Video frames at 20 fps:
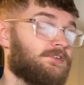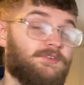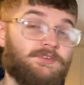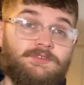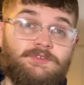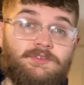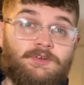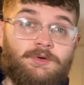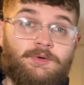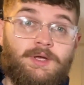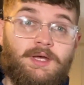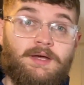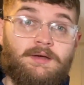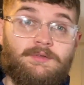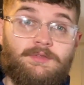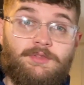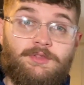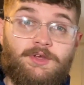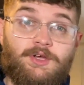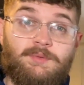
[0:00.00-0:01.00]
So yeah,
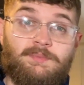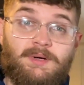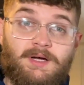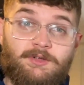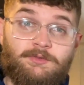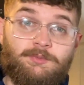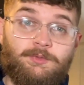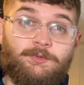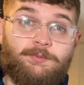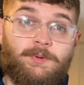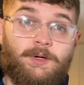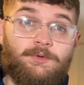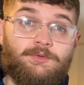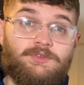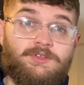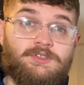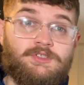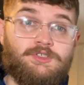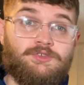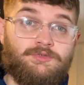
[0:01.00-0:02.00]
£30 plus
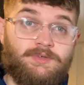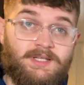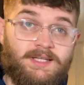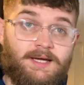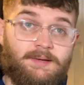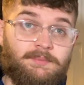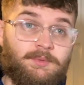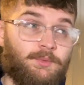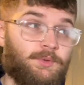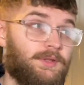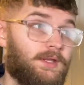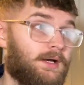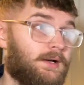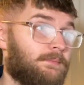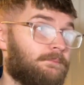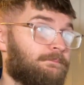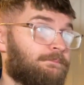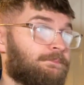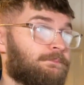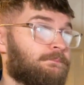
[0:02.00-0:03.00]
postage, really happy with that.
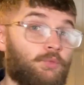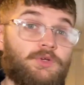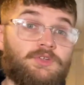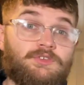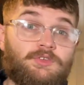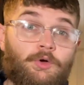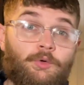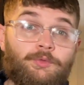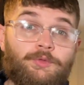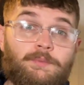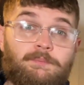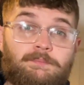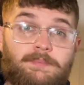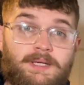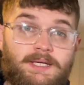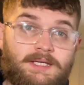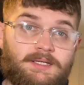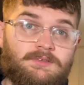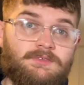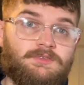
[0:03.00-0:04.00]
We sold the
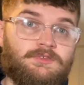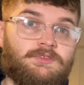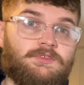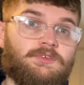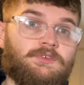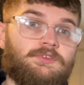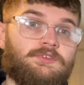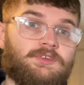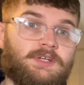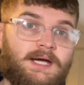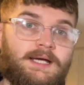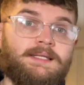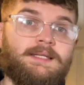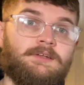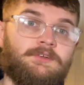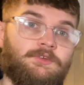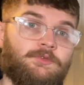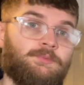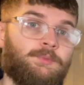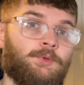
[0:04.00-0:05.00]
biggest
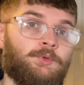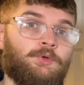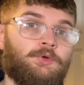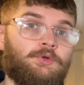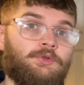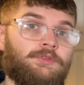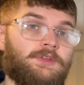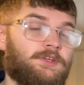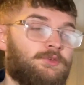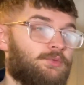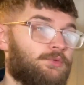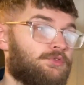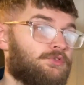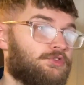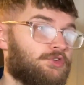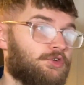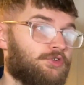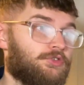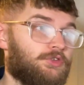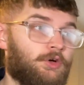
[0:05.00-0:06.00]
Skylanders bundle. This was
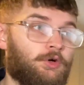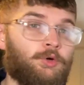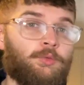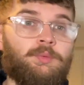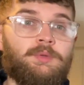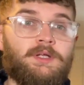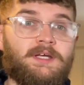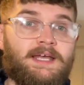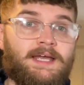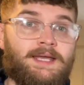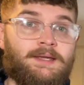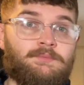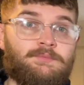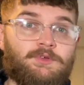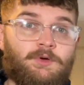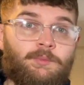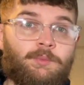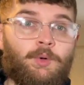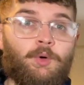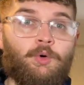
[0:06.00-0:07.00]
just a couple of games,
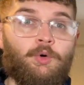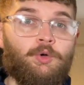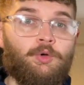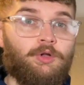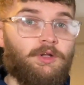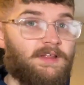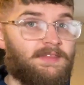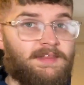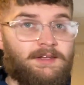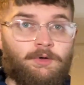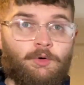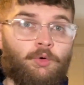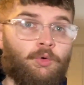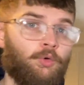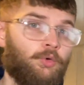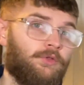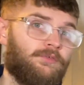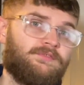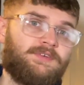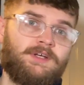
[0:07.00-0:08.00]
a portal, and then all
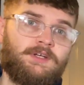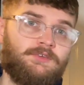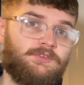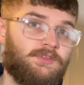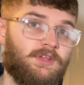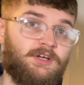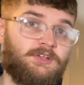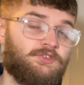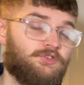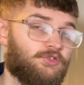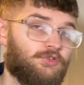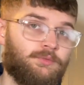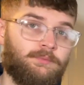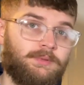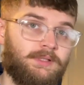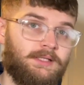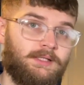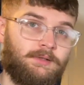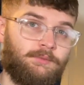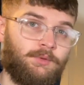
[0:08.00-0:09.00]
the figures that are just
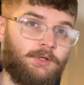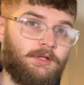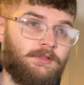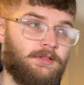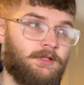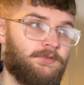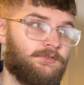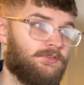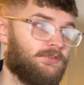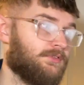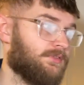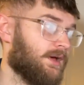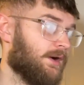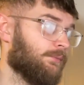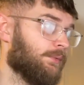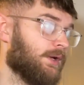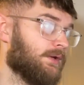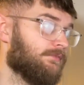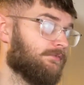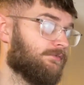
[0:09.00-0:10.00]
completely worthless. That
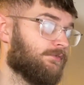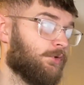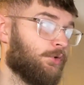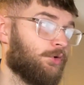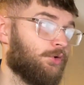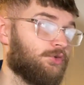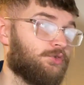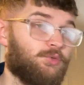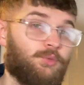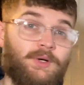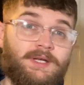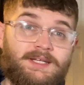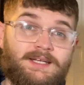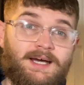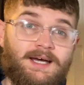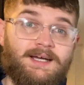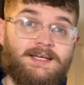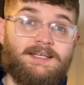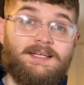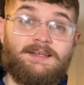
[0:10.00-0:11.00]
went for
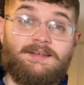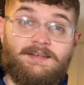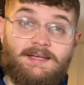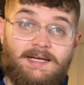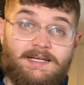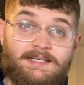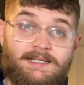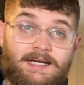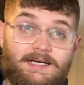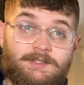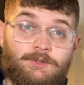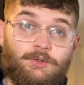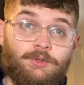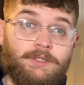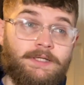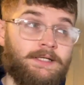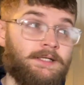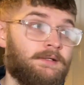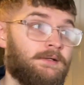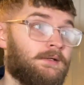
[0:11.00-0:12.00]
£29.99 all
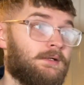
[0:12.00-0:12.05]
in.